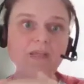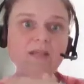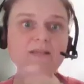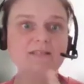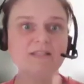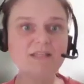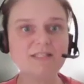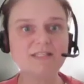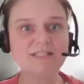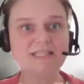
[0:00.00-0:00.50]

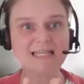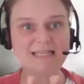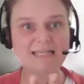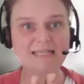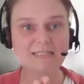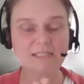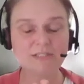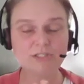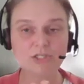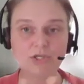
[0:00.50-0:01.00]
So
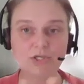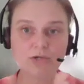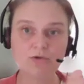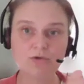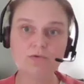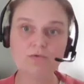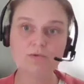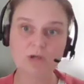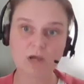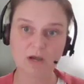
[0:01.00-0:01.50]
there's
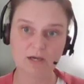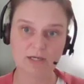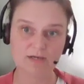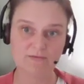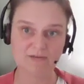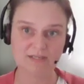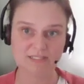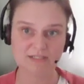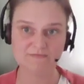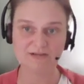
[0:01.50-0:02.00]
two kind
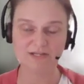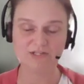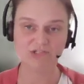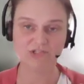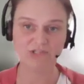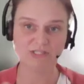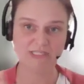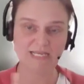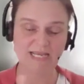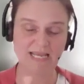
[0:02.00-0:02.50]
of
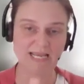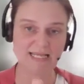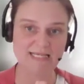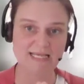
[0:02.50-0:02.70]
interventions here.